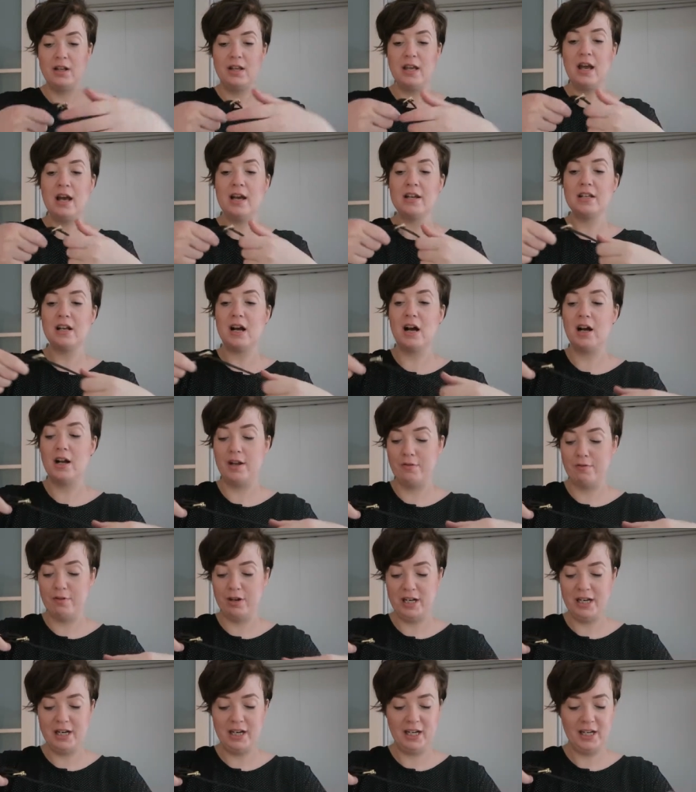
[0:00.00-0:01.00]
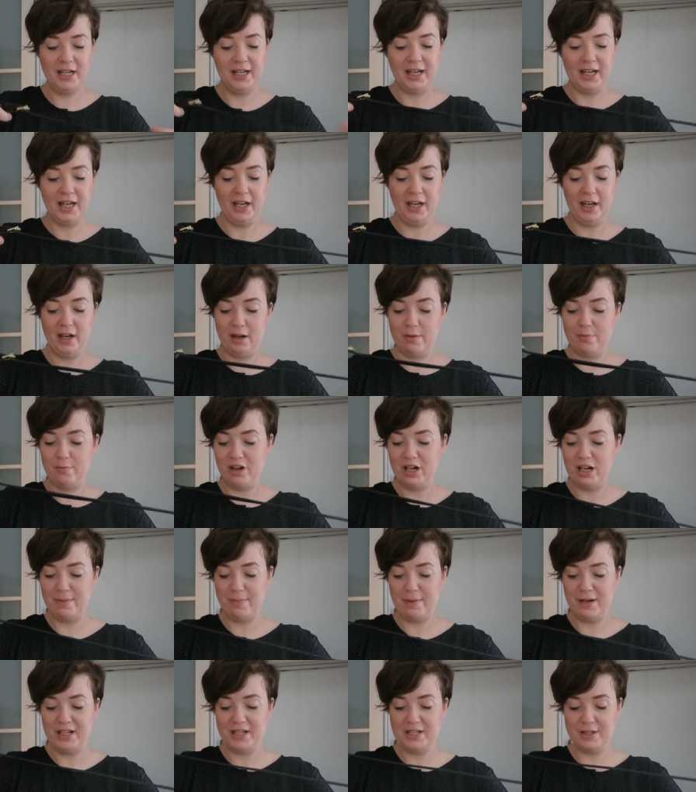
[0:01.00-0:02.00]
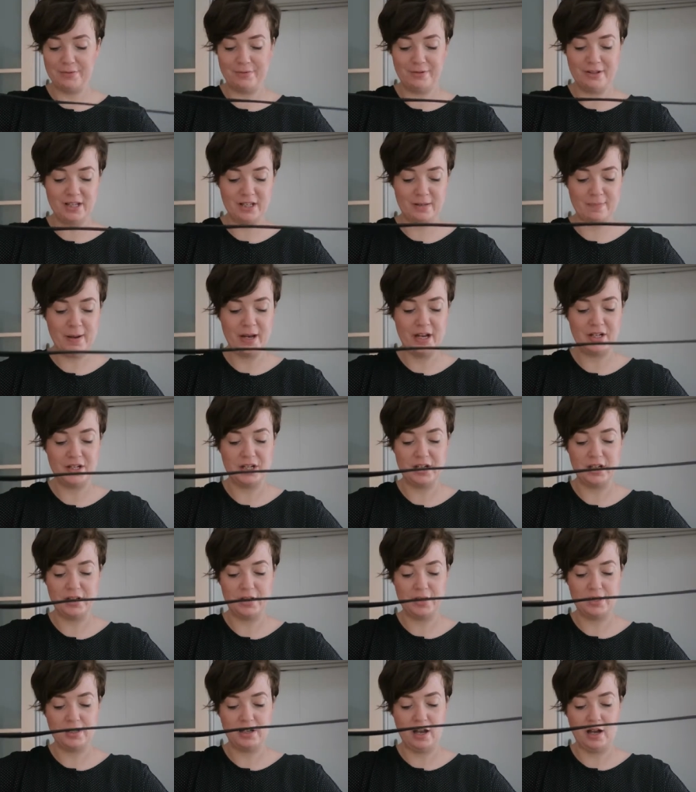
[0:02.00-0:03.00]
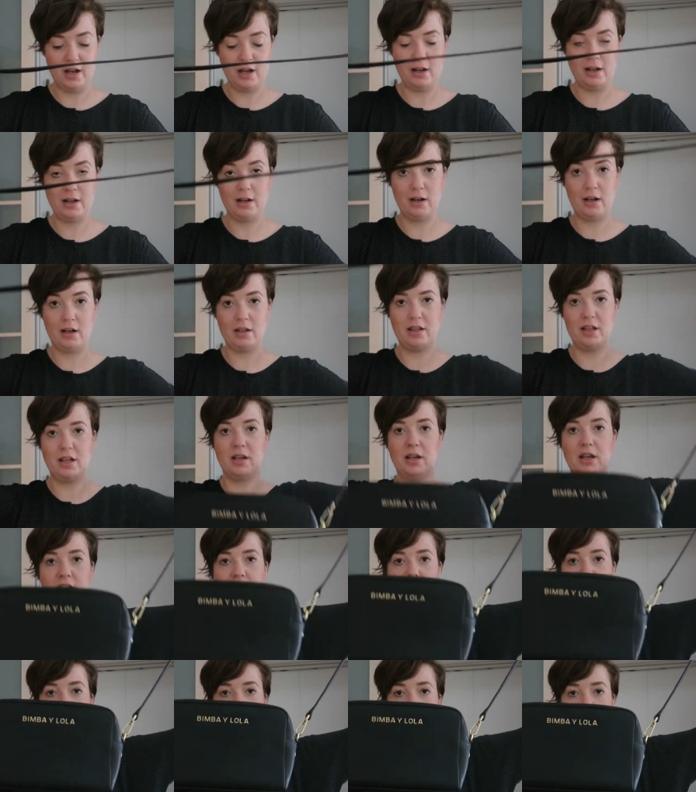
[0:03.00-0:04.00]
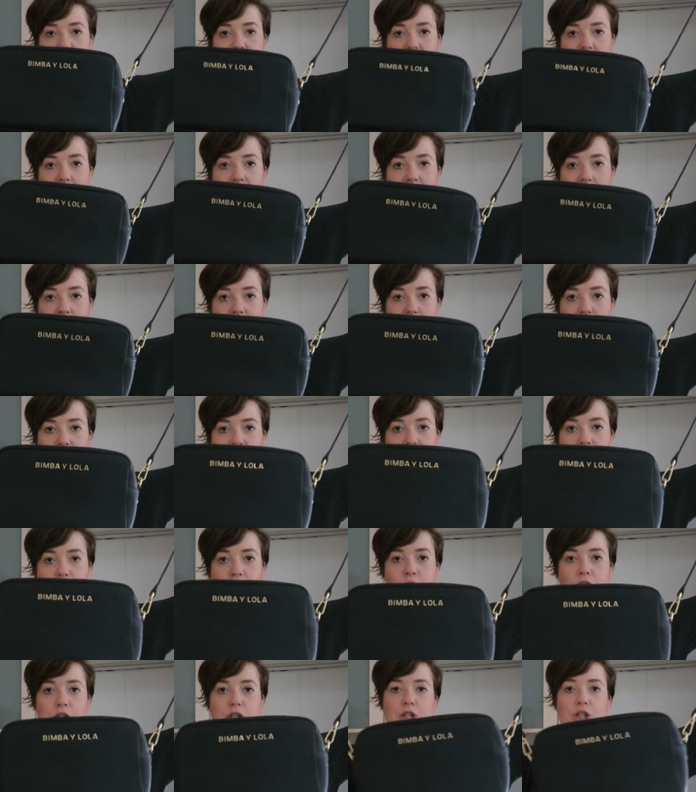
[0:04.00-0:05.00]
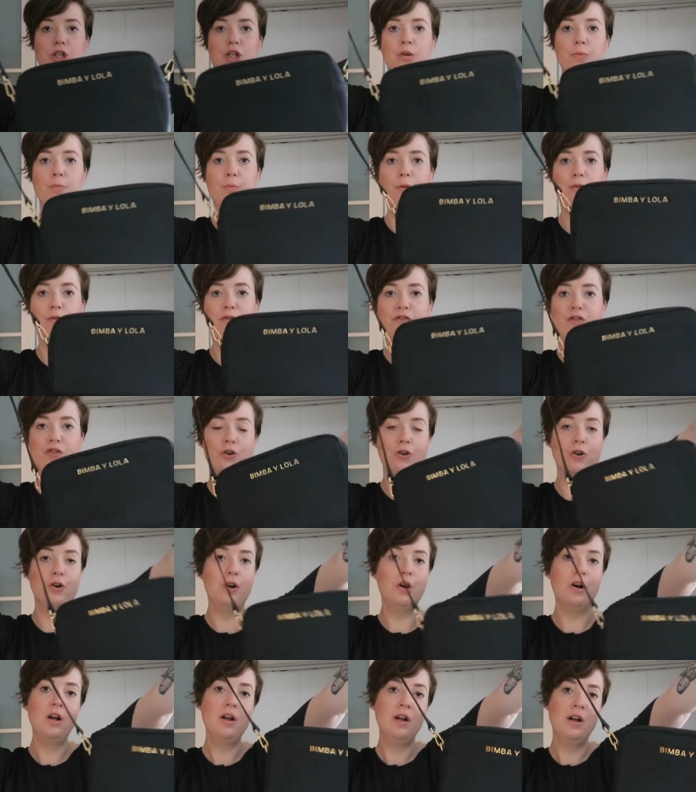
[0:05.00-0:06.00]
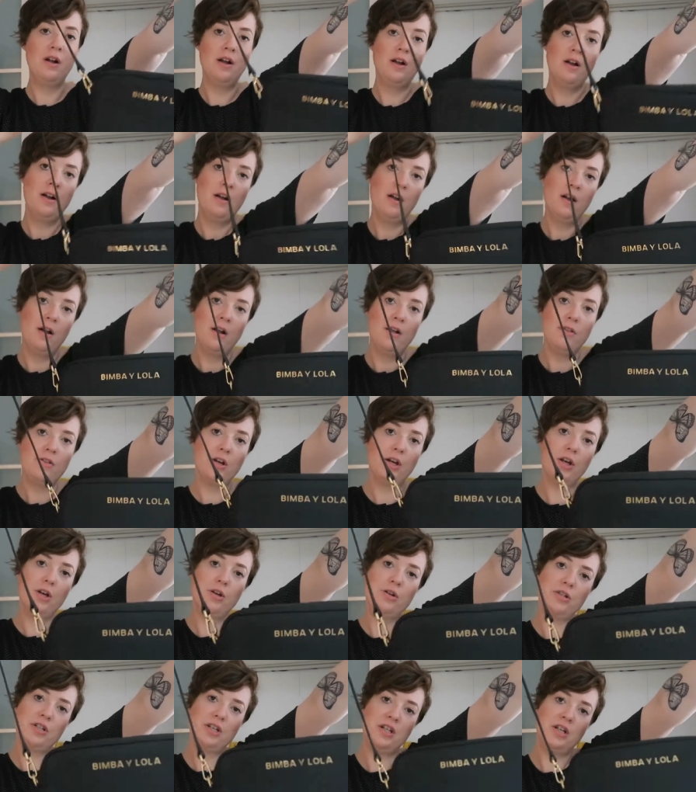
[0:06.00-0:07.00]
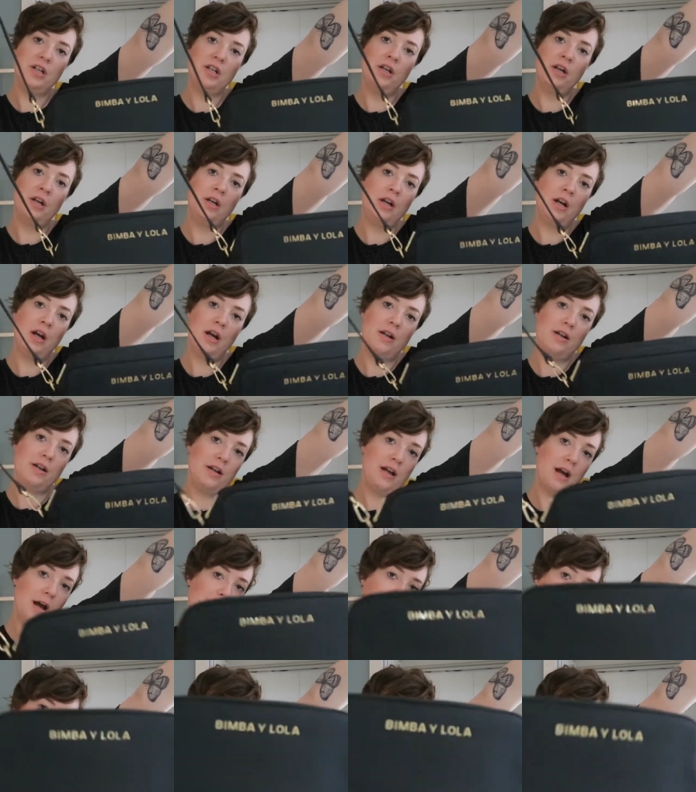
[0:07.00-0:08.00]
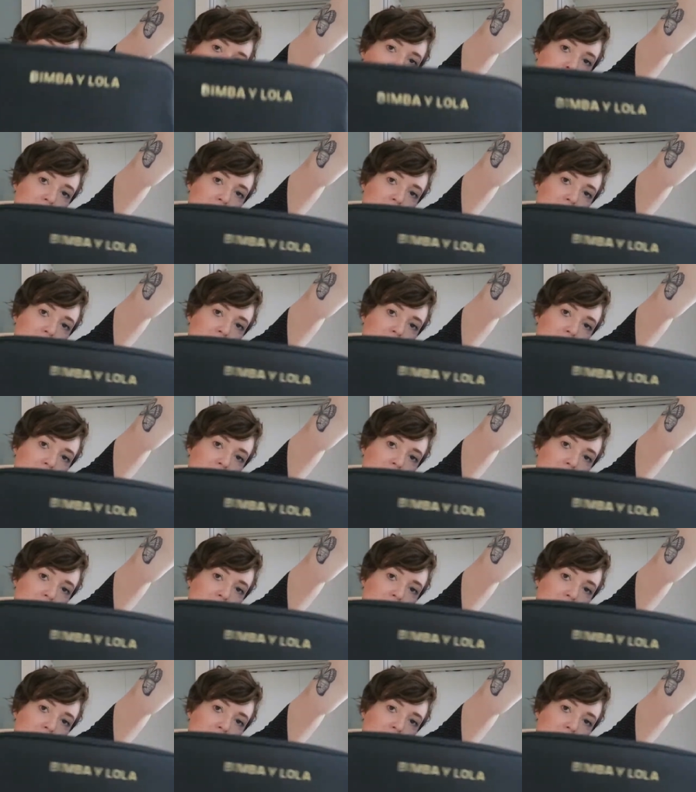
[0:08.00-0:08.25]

Yeah, I really like it. I'm really pleased with this purchase, and I think it's actually a really good dupe for the Gucci bag